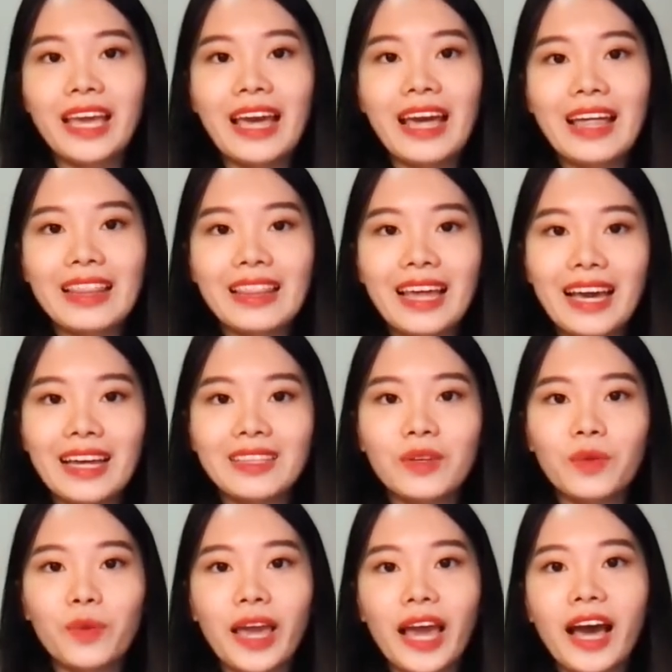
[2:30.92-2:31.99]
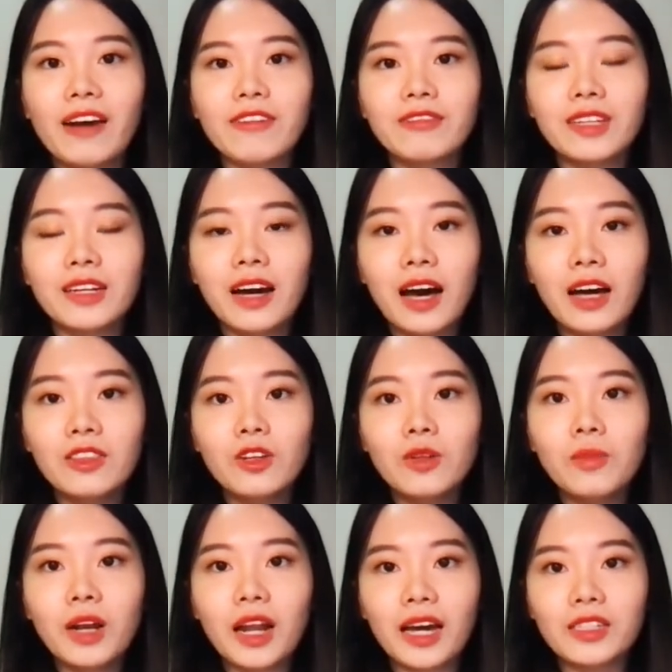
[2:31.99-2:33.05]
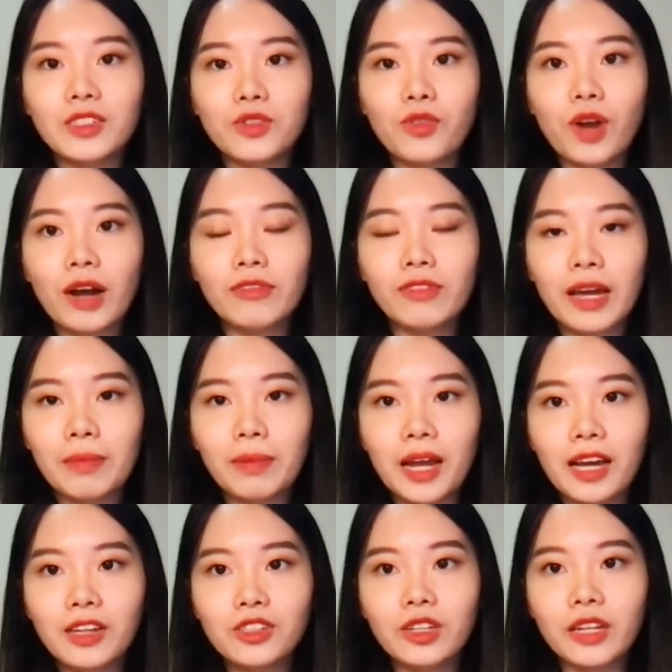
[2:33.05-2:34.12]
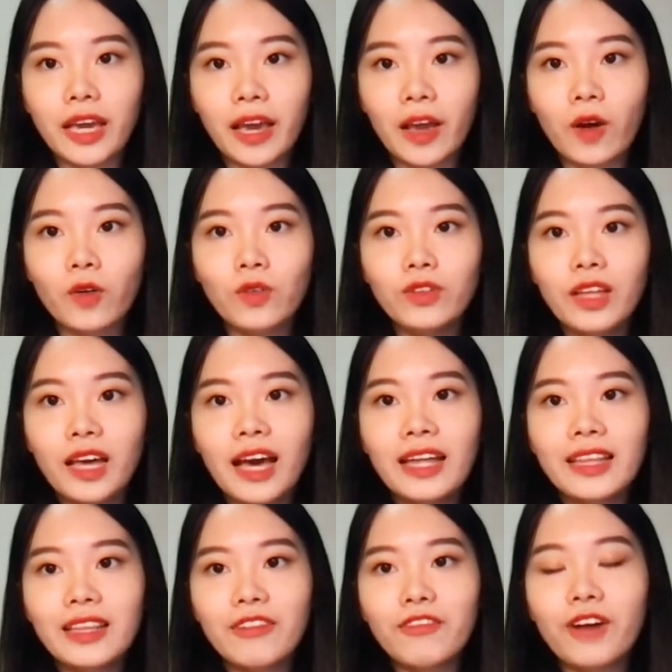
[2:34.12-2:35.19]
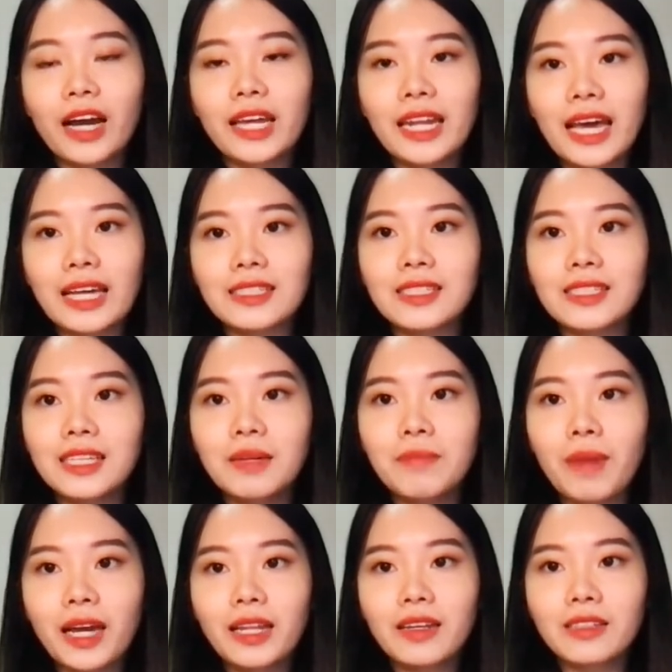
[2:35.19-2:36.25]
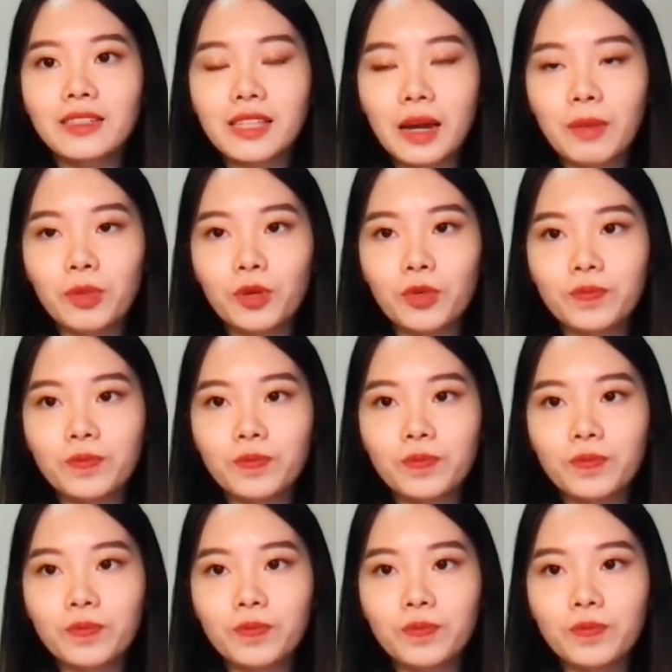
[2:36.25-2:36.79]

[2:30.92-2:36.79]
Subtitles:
Then we have the unnormalized graph Laplacian L, defined as D minus W.